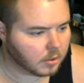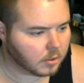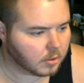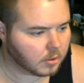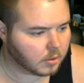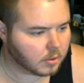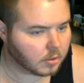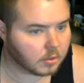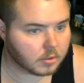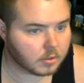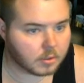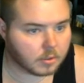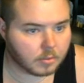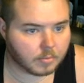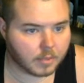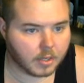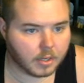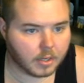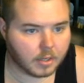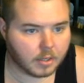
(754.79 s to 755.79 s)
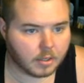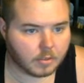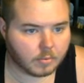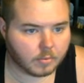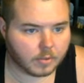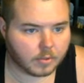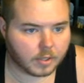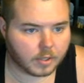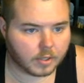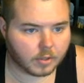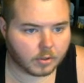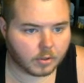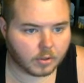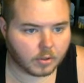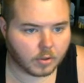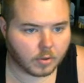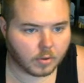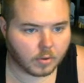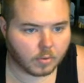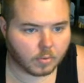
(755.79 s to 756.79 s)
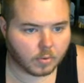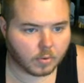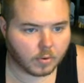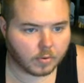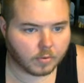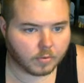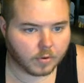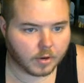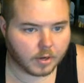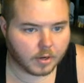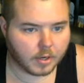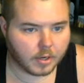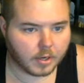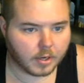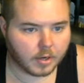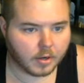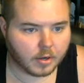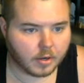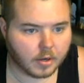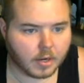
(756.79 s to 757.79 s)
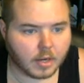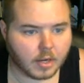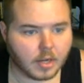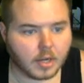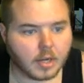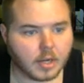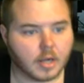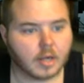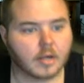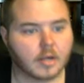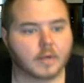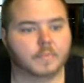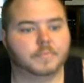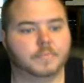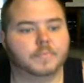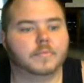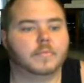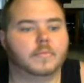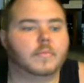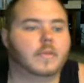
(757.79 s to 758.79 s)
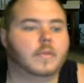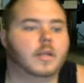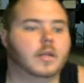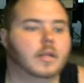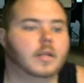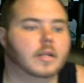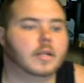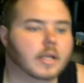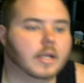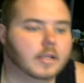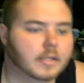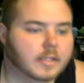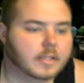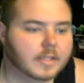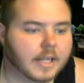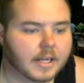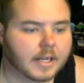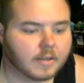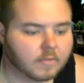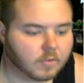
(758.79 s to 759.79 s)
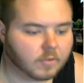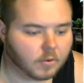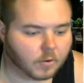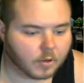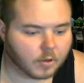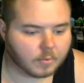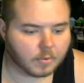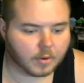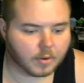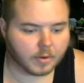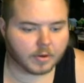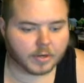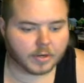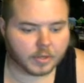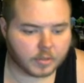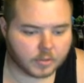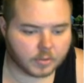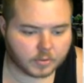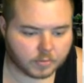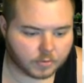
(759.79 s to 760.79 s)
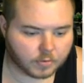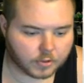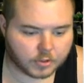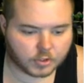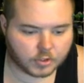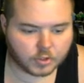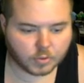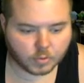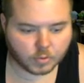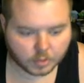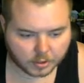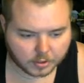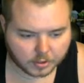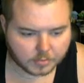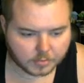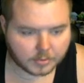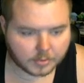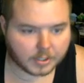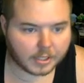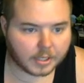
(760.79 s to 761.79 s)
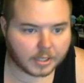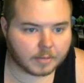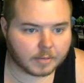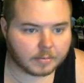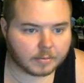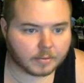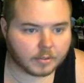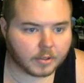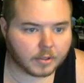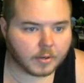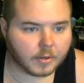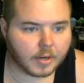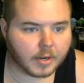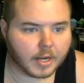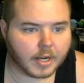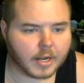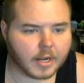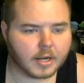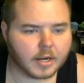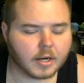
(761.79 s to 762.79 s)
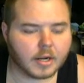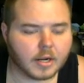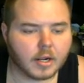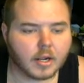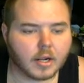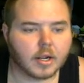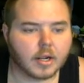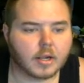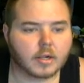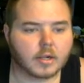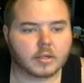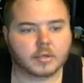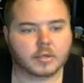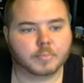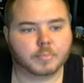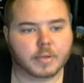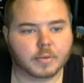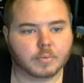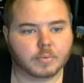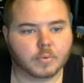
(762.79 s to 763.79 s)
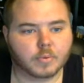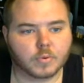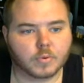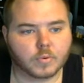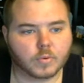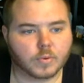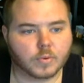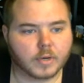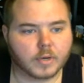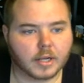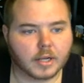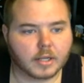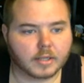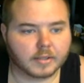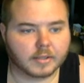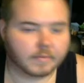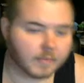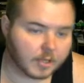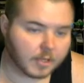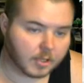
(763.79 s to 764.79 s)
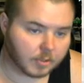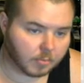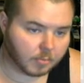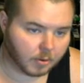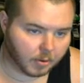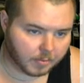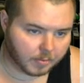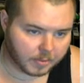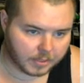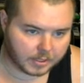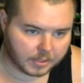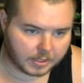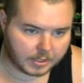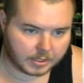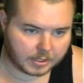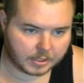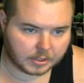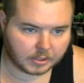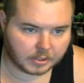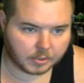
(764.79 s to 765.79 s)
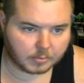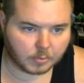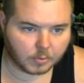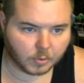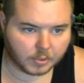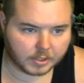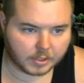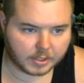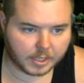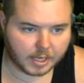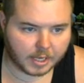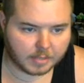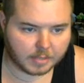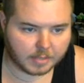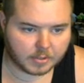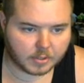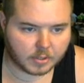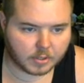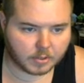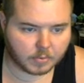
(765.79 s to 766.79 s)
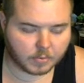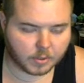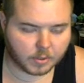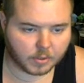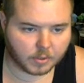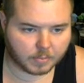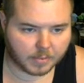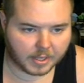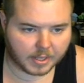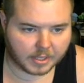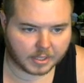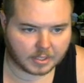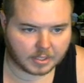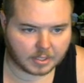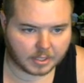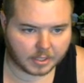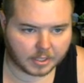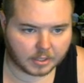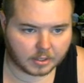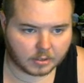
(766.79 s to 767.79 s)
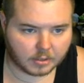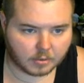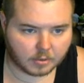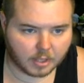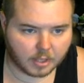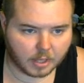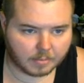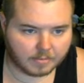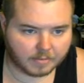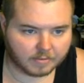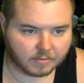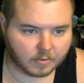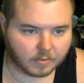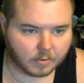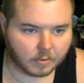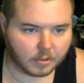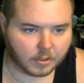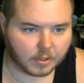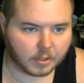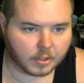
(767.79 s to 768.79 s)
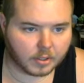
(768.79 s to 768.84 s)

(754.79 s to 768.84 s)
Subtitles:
Not so bad. We can throw one right here. Now the second floor I'm going to use for stores when they come through, and people living in apartments need some noise gaps, so we're going to make this like a little lobby floor.